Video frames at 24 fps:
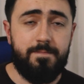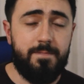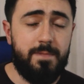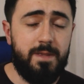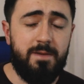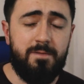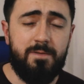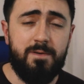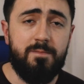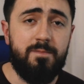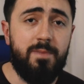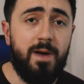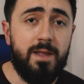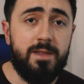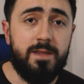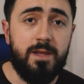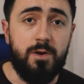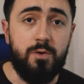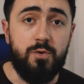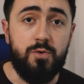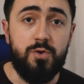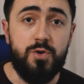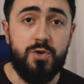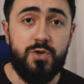even better,
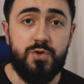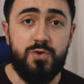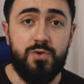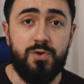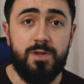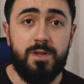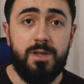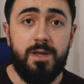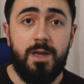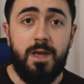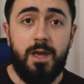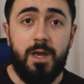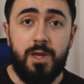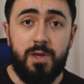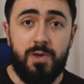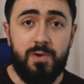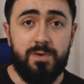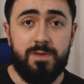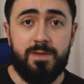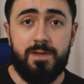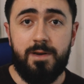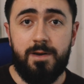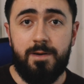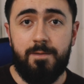you should
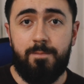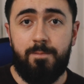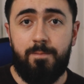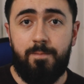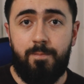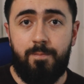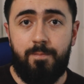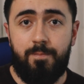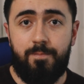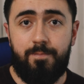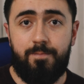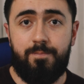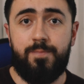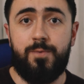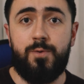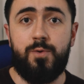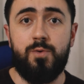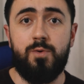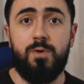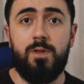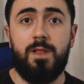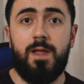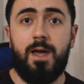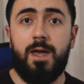use a
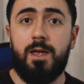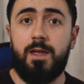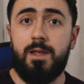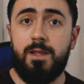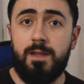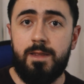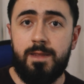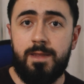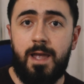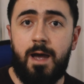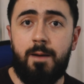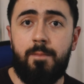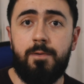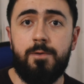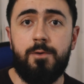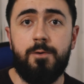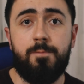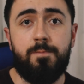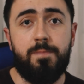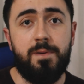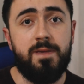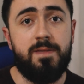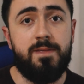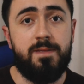tool like
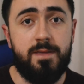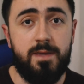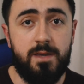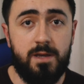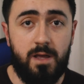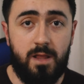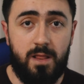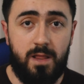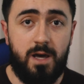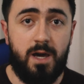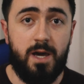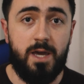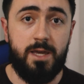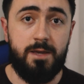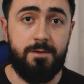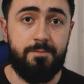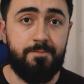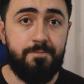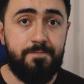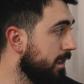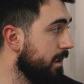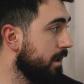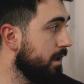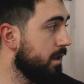WPCLI.
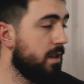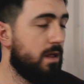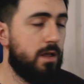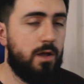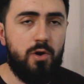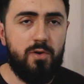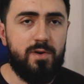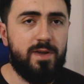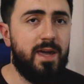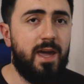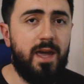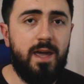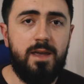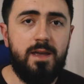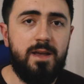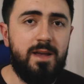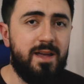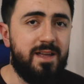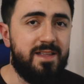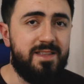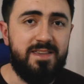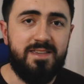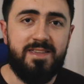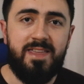Okay,
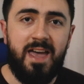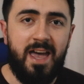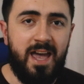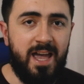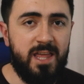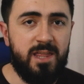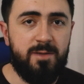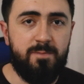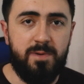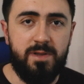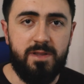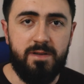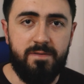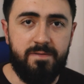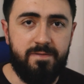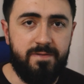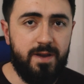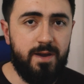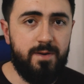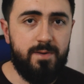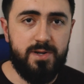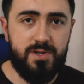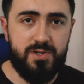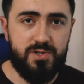this has been a
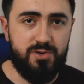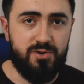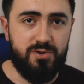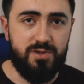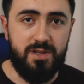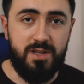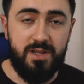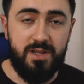very short